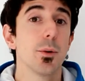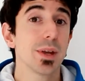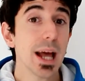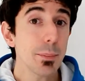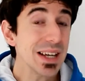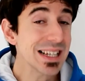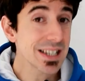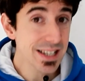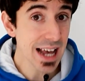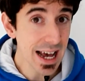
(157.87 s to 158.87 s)
With that
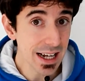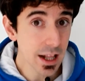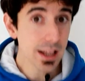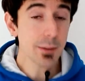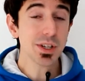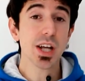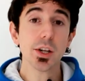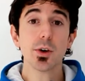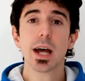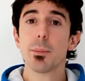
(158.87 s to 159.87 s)
being said, let me
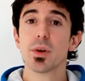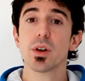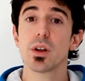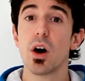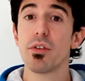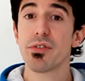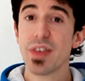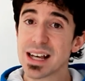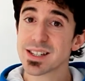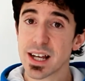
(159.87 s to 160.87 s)
tell you a couple of
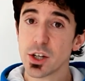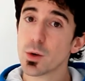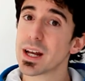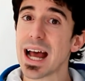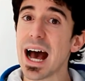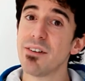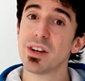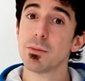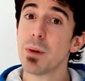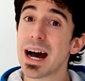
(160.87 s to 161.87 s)
things that you can have
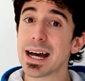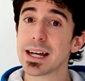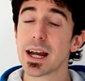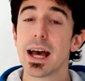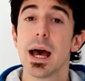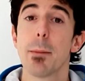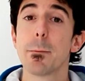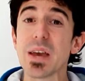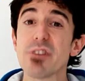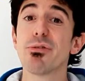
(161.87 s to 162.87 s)
in mind
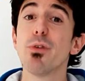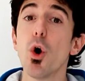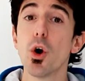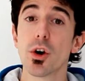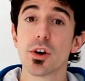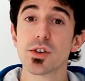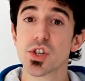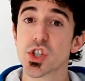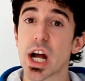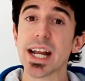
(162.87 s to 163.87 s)
before
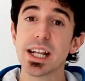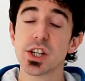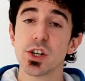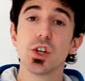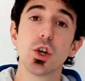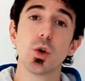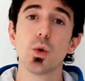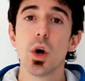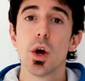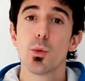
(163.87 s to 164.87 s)
starting the
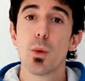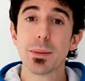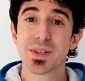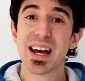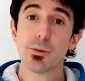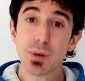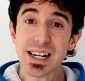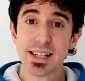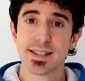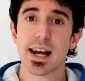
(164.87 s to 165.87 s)
new website
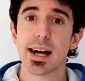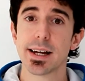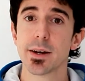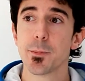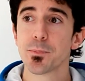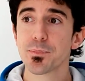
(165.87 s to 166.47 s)
redesign